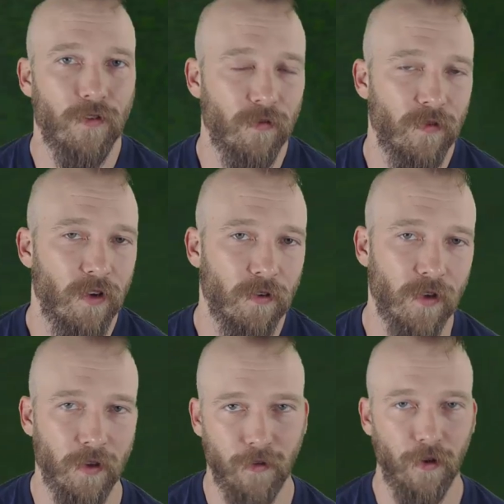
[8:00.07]
there's some
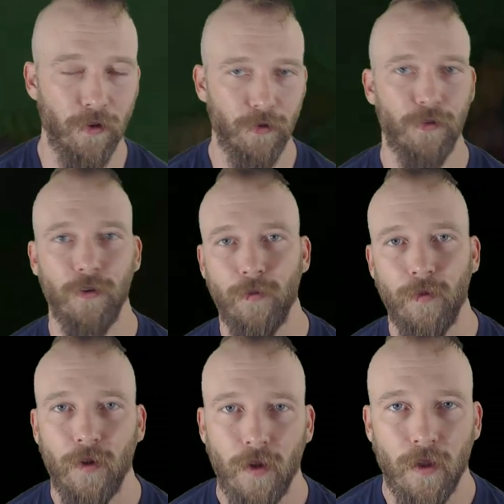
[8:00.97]
videos out there on YouTube
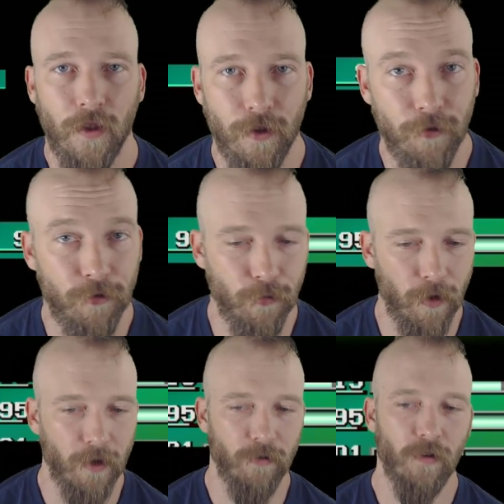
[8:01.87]
that you should
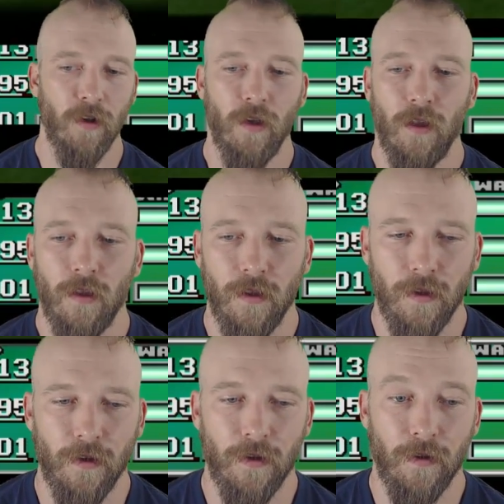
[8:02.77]
watch
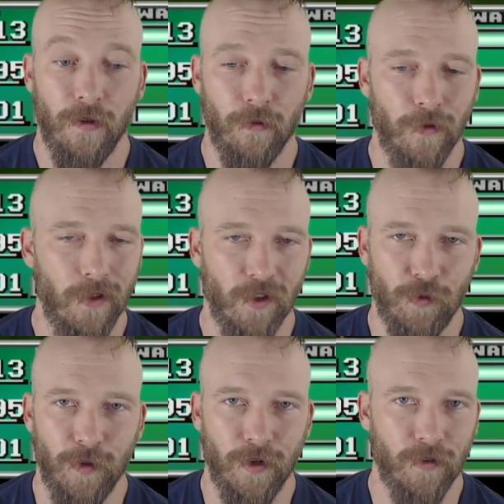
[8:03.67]
that really
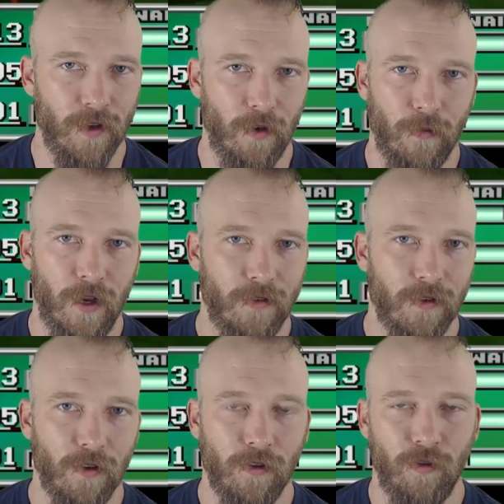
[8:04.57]
explain it, because when I
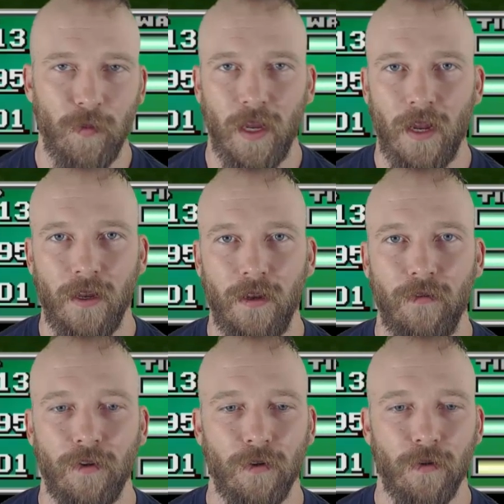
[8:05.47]
saw those, man, I didn't
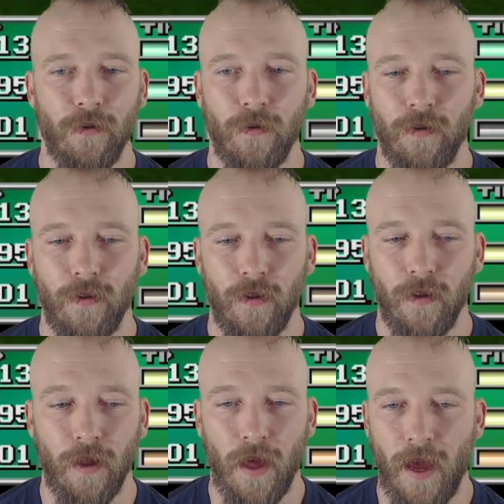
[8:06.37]
even know
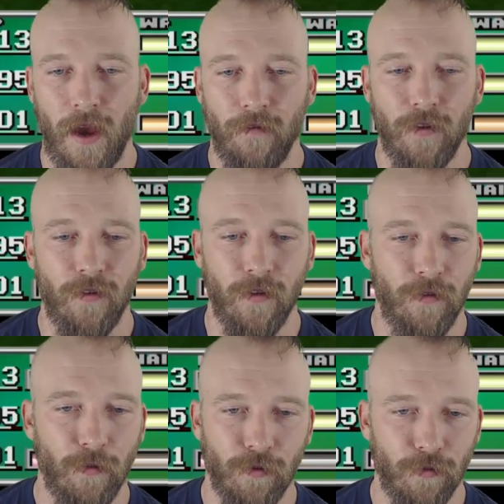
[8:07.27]
half the stuff
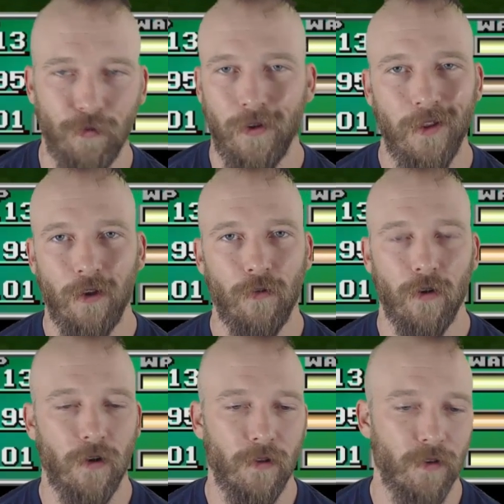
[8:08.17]
that was really
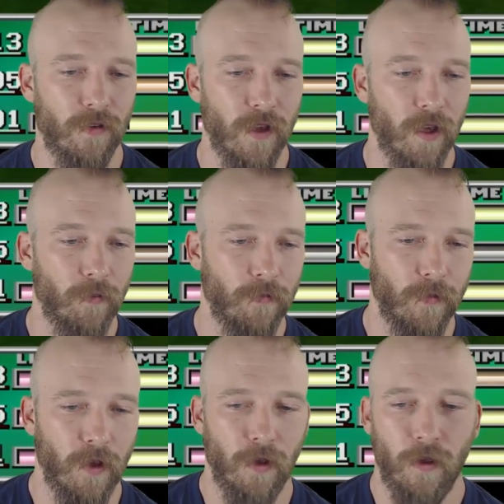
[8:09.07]
going on in this game.
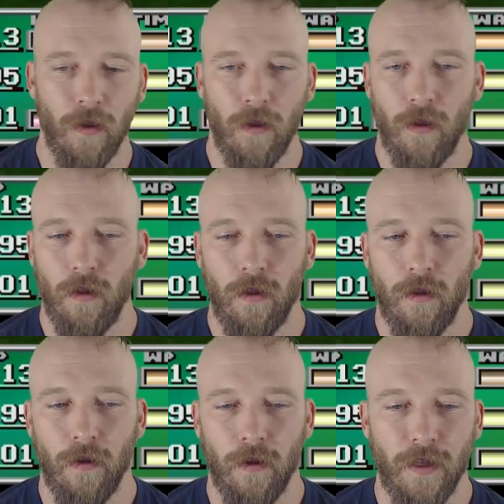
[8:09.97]

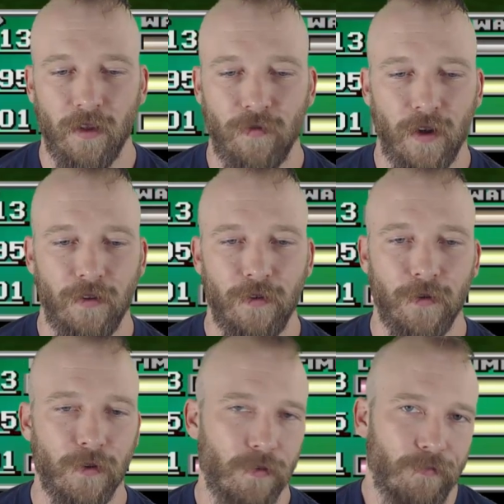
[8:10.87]
And that's fine
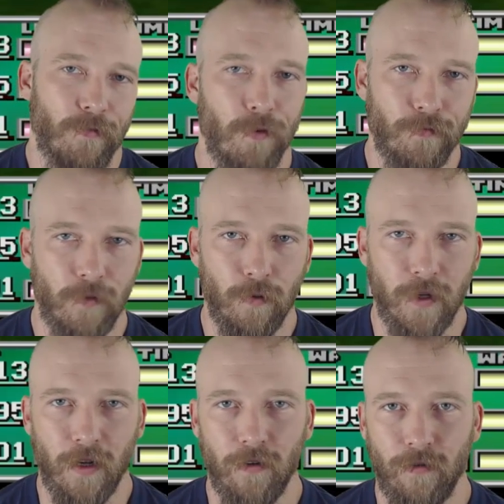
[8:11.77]
too, because who
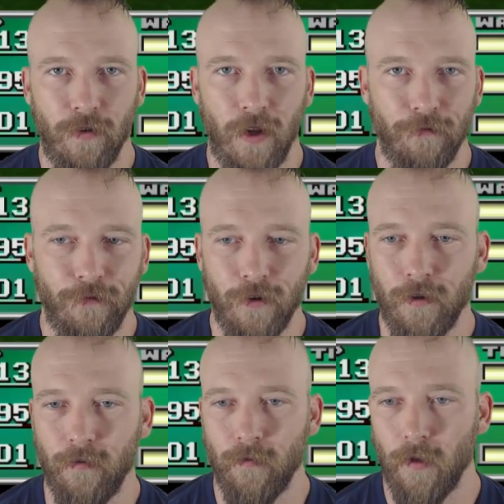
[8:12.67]
cares if you're having
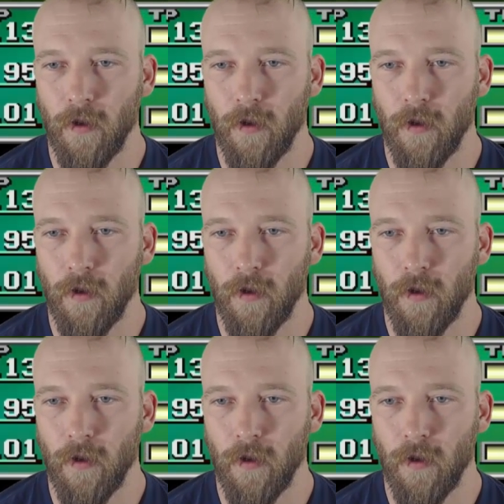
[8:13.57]
fun.